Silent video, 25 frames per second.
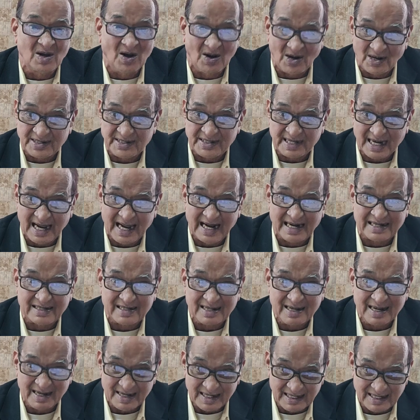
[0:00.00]
of the
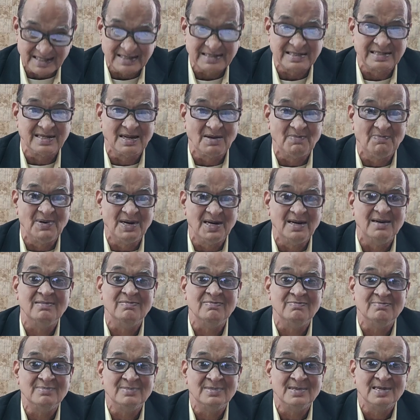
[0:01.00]
contract,
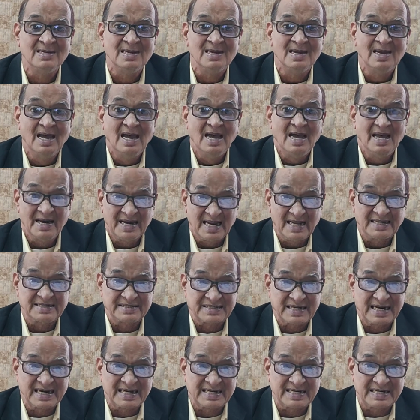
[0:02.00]
reasonable,
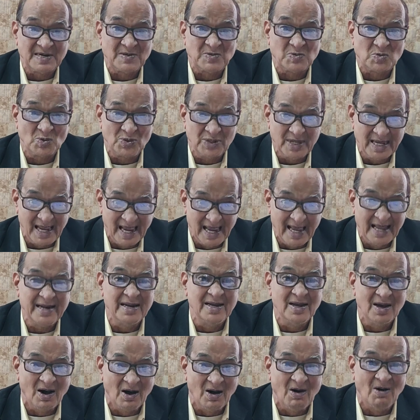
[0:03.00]
restricted to the
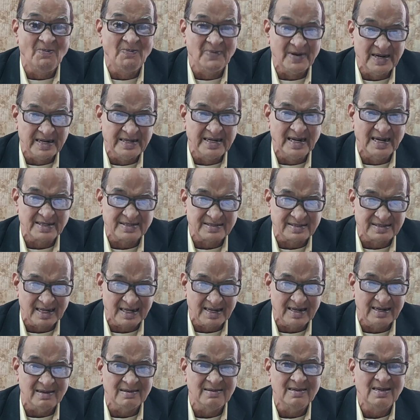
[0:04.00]
area of
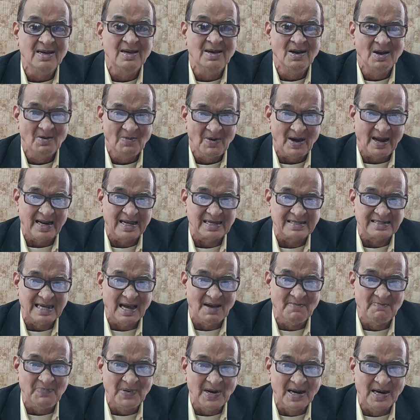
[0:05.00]
industry. For
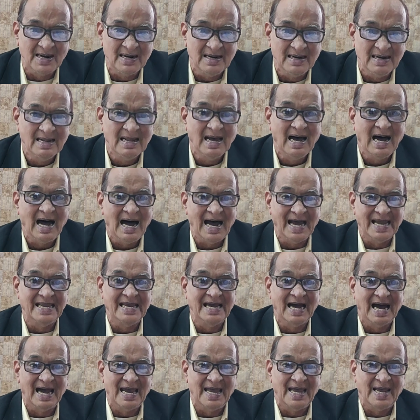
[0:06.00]
example,
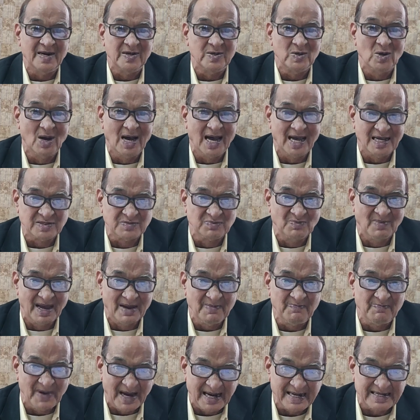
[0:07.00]
I hire you
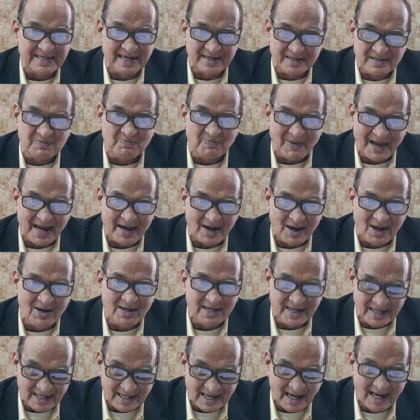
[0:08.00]
as my patent
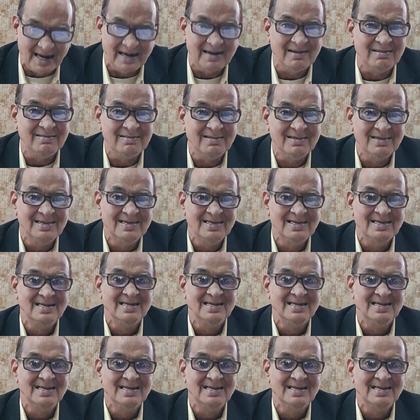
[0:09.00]
paralegal.